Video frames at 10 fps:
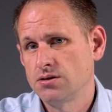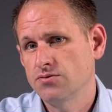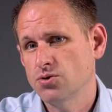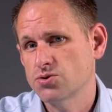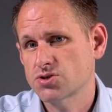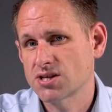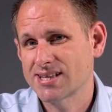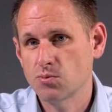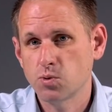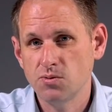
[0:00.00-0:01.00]
Of course,
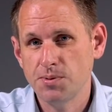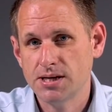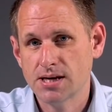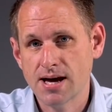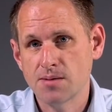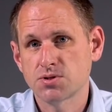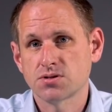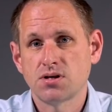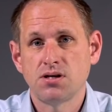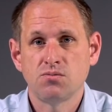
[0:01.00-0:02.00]
there will be
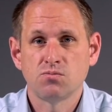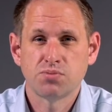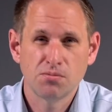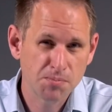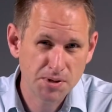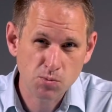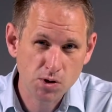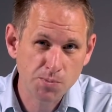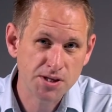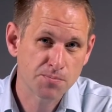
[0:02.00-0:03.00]
gaps, and it probably
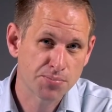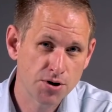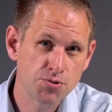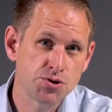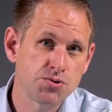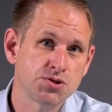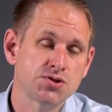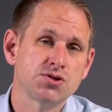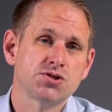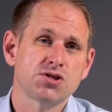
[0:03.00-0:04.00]
will be the pro
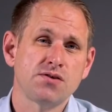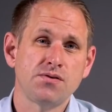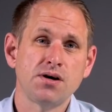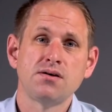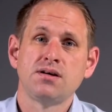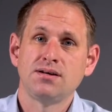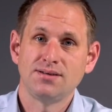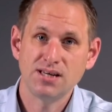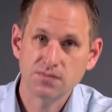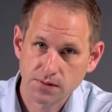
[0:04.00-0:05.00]
users that suffer
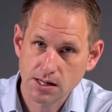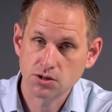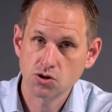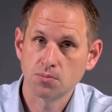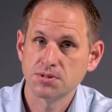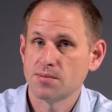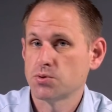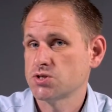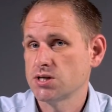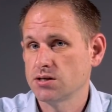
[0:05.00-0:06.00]
if they adopt
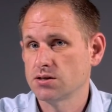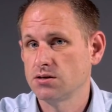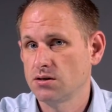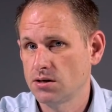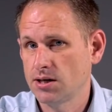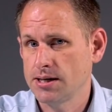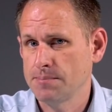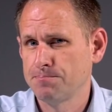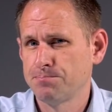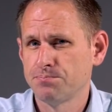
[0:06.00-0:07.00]
Apple Silicon early.
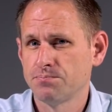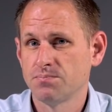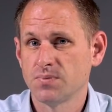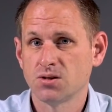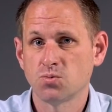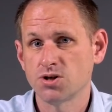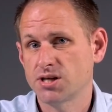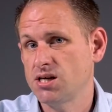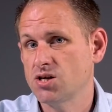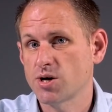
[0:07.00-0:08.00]
One
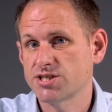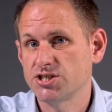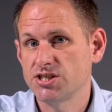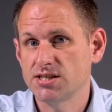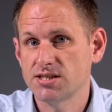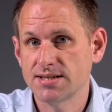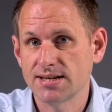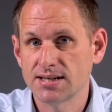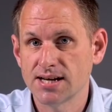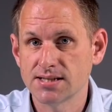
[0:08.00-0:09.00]
key question that is
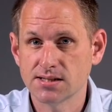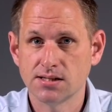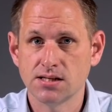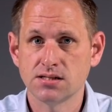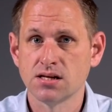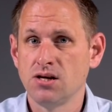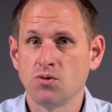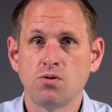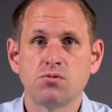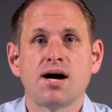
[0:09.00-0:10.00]
still unanswered is,
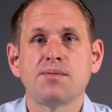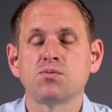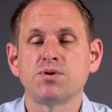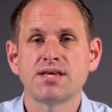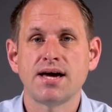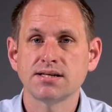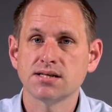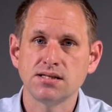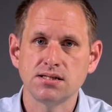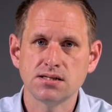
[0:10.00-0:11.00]
what will happen with
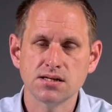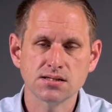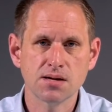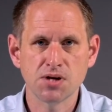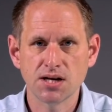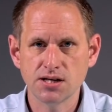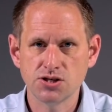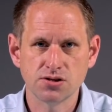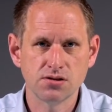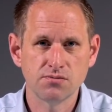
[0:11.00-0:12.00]
x86
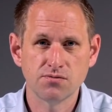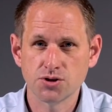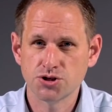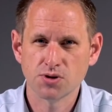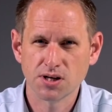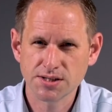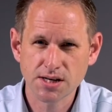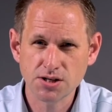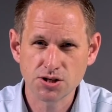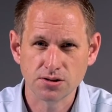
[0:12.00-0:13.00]
emulation and
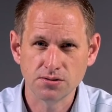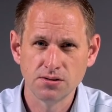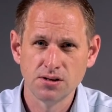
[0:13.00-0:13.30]
virtualization?